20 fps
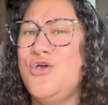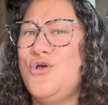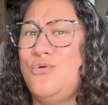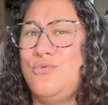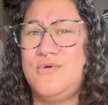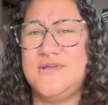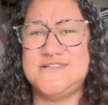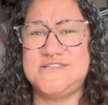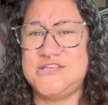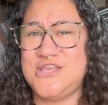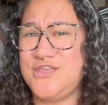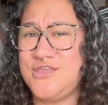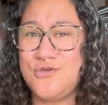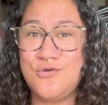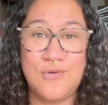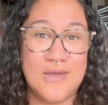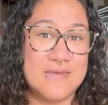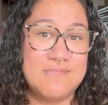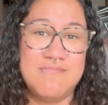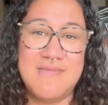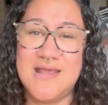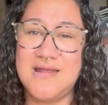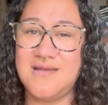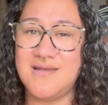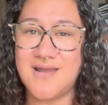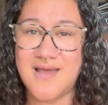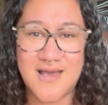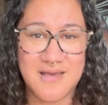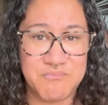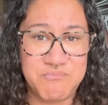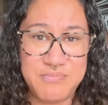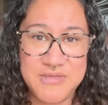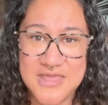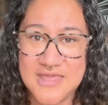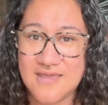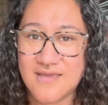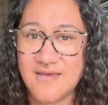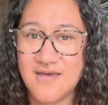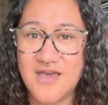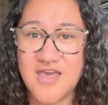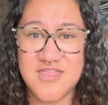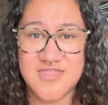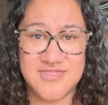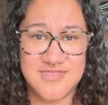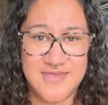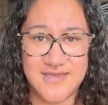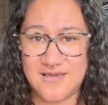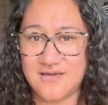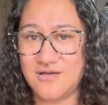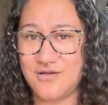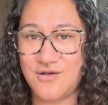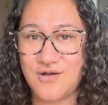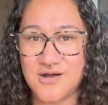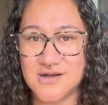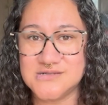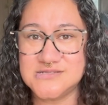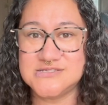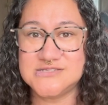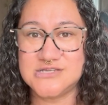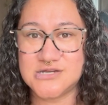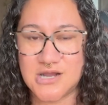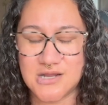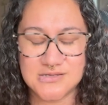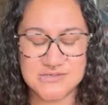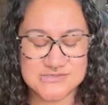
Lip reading: when to you, it may not be a thick cardstock.